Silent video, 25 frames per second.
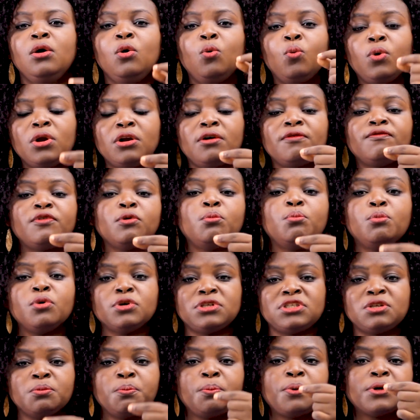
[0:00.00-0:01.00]
One of the
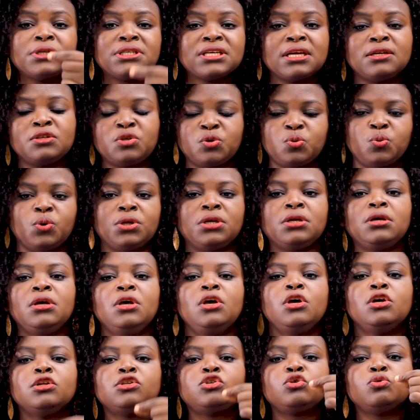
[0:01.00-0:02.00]
most important ways
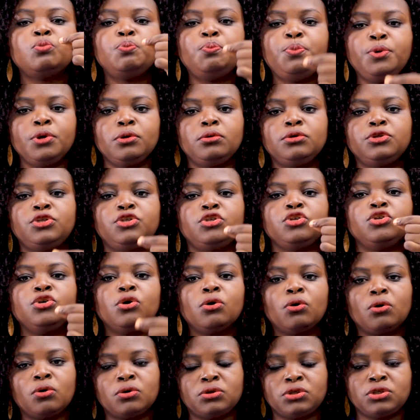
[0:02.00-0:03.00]
to build
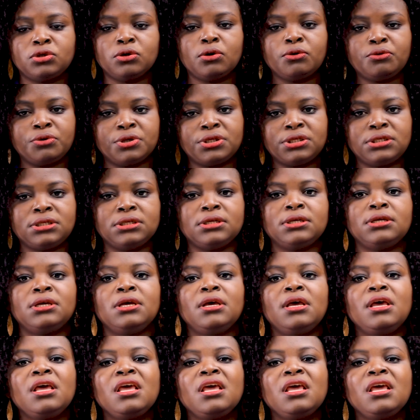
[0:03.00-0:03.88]
your authority